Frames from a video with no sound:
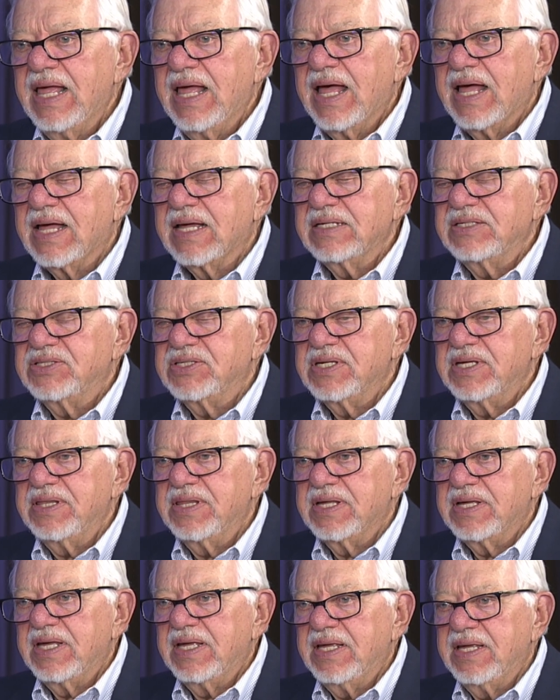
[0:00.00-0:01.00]
I see
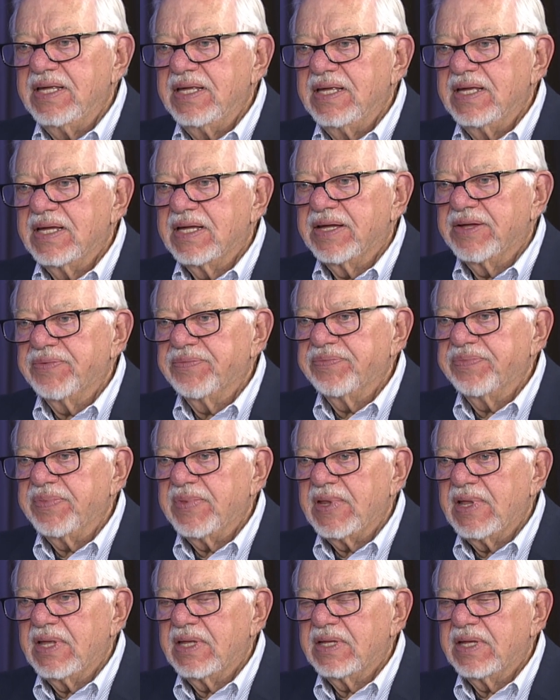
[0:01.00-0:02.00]
the um,
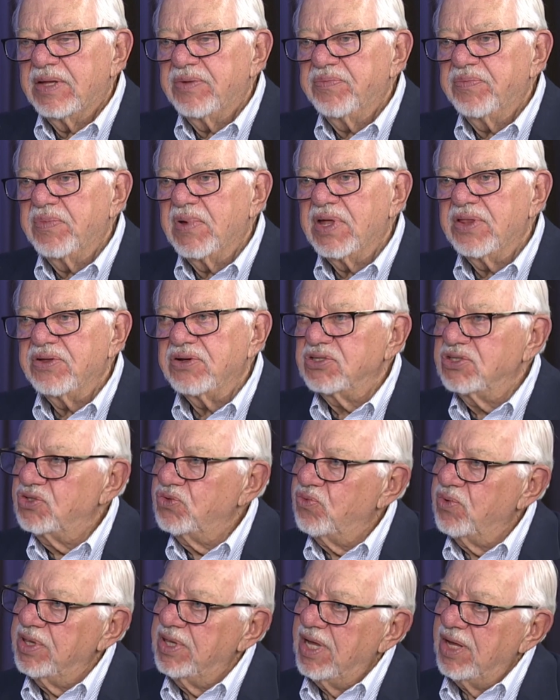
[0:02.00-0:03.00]
uh, mothers
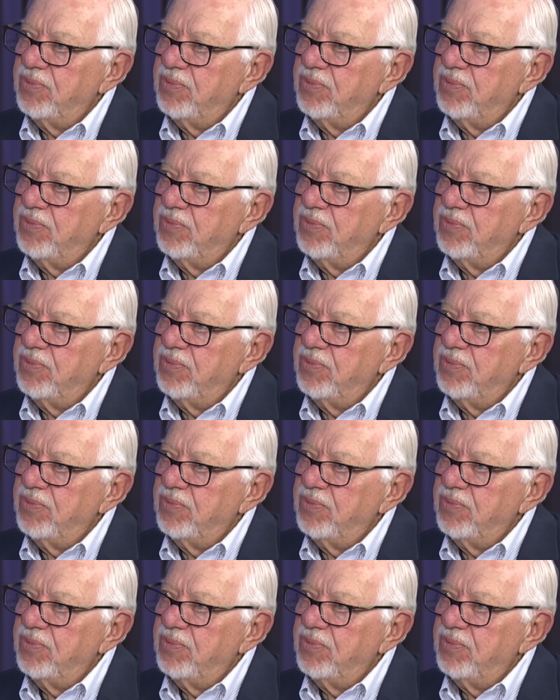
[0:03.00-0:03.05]
when they